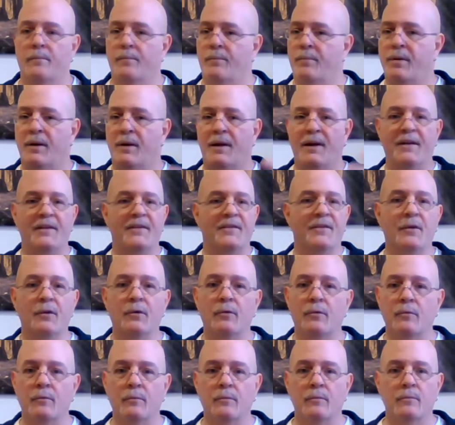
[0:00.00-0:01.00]
Please
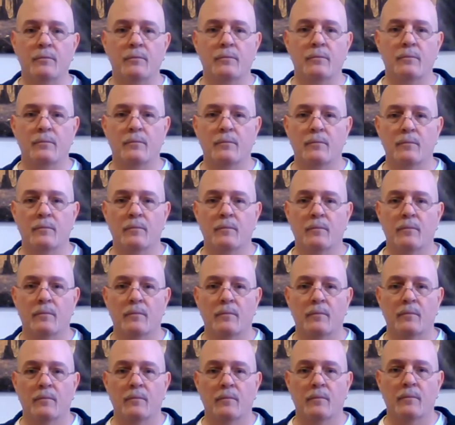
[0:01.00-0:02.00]
do.
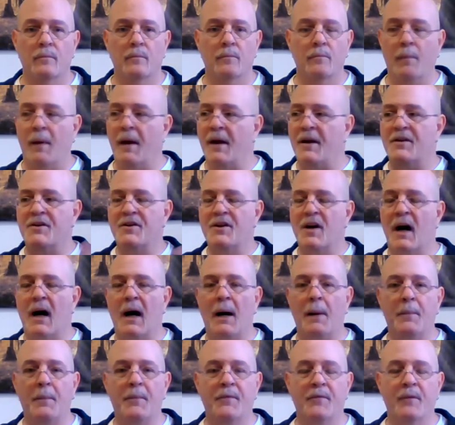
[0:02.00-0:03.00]
Make
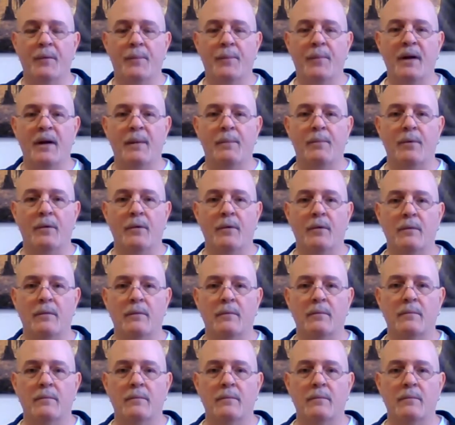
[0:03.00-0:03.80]
jobs for people.